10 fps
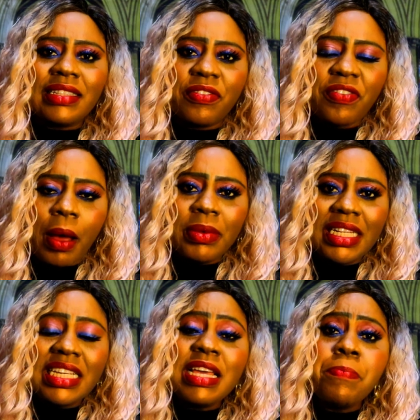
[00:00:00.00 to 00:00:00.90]
in the
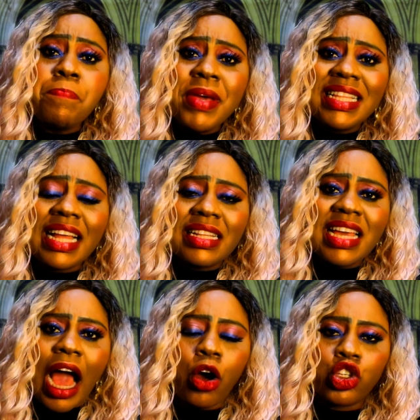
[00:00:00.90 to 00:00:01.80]
family
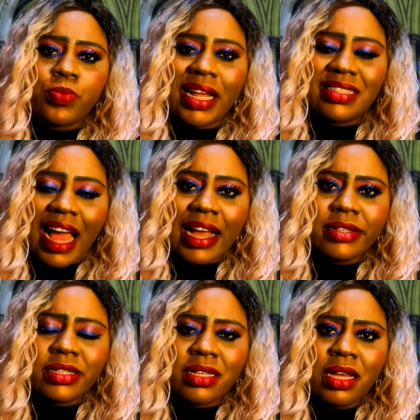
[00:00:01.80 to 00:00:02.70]
immediately a husband
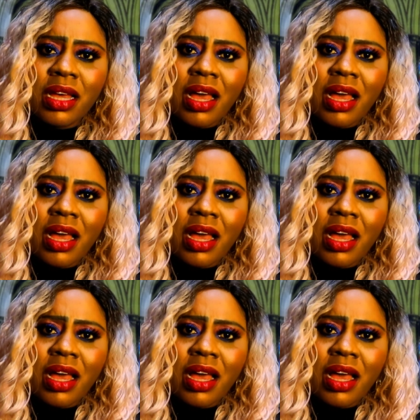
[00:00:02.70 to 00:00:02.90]
dies.